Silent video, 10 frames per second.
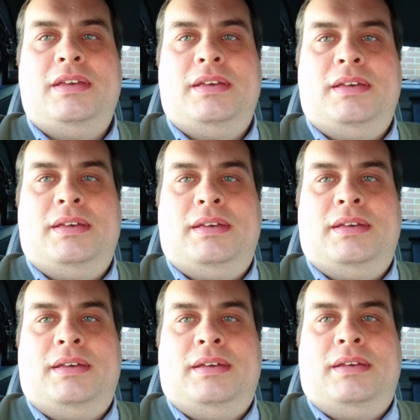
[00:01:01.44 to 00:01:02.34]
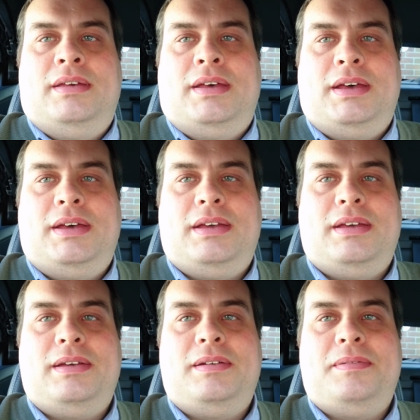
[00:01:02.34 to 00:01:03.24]

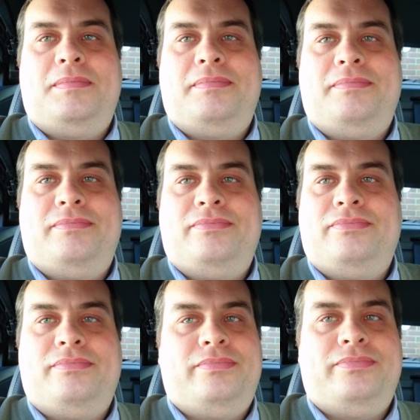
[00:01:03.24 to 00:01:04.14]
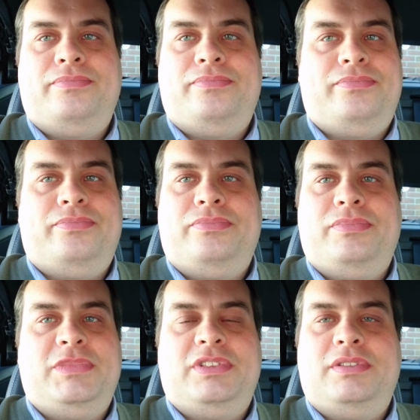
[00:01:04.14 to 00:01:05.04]
(no one is talking)